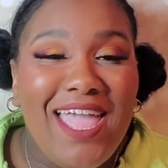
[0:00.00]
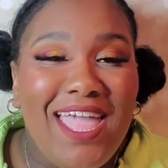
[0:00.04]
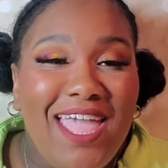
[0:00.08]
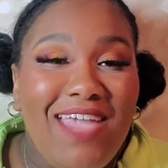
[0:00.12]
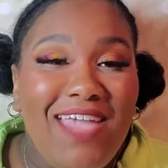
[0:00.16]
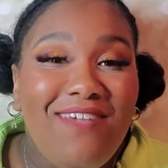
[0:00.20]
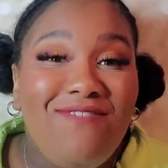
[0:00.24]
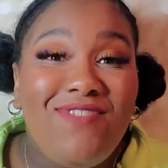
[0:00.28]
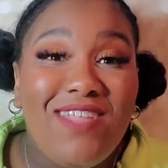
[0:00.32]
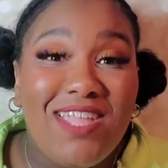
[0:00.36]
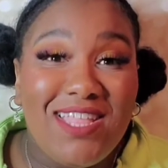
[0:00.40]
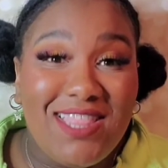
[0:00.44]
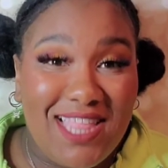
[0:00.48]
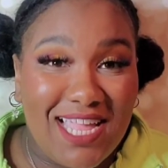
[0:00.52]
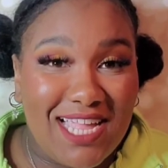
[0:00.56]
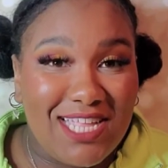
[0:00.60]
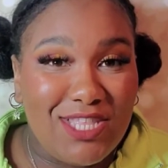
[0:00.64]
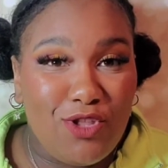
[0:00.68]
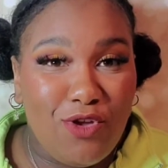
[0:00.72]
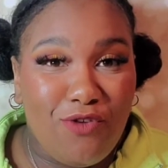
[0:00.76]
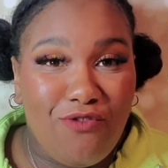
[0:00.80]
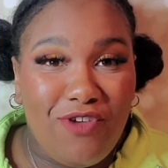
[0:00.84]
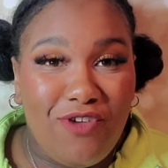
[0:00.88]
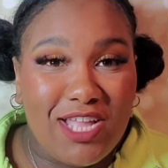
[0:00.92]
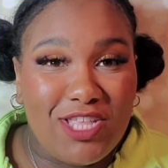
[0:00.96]
If they did,
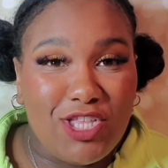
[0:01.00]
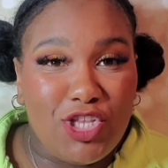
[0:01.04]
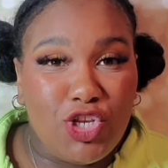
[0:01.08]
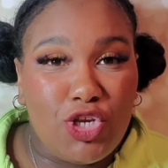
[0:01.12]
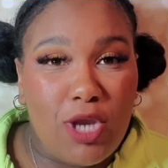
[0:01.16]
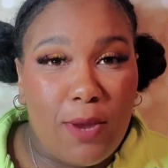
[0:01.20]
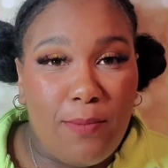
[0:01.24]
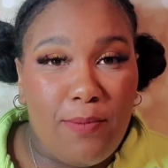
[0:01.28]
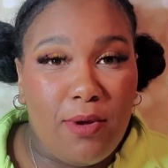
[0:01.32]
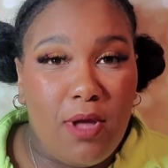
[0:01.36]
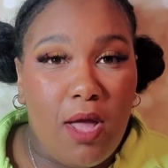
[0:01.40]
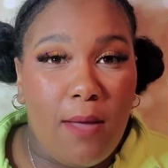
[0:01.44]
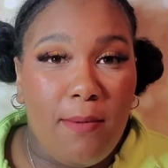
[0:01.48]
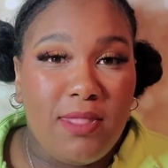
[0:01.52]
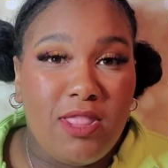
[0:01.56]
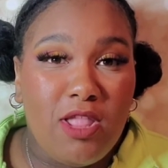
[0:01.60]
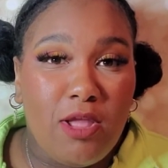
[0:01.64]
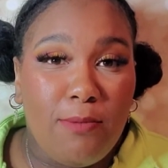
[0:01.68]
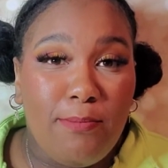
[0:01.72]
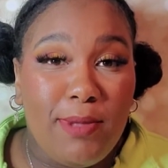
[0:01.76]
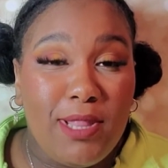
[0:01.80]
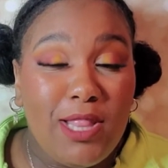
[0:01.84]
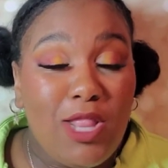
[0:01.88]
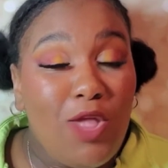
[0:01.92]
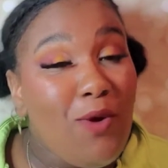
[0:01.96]
don't forget to drop a comment
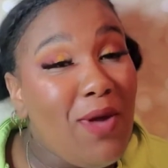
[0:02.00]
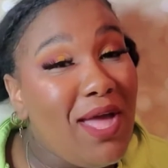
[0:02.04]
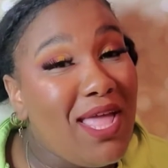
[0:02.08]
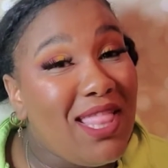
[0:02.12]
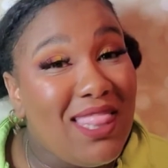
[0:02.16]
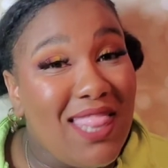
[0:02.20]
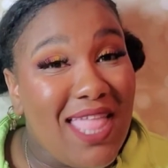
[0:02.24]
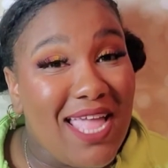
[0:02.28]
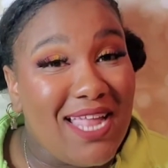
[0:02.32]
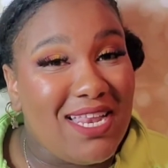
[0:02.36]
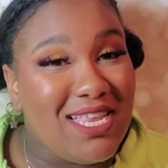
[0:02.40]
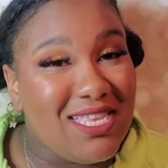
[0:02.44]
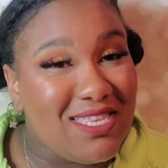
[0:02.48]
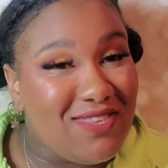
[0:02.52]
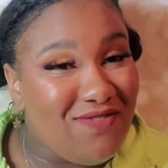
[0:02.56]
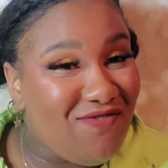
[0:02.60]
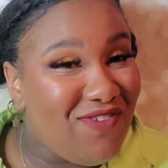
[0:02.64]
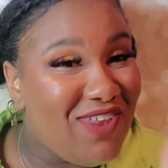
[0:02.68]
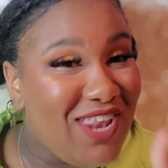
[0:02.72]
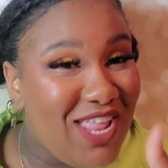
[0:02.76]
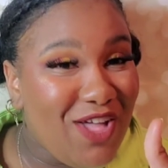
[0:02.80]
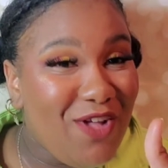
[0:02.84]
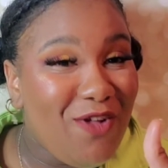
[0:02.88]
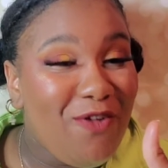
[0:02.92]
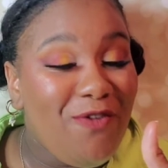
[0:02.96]
down below and like this
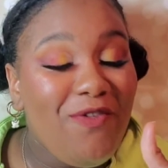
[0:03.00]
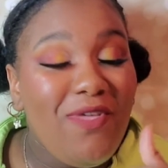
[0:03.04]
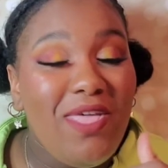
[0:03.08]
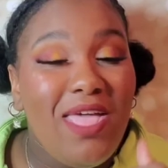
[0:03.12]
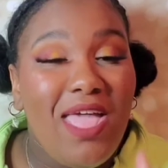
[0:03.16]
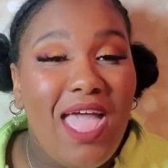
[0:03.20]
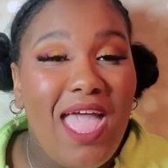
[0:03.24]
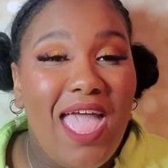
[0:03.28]
video,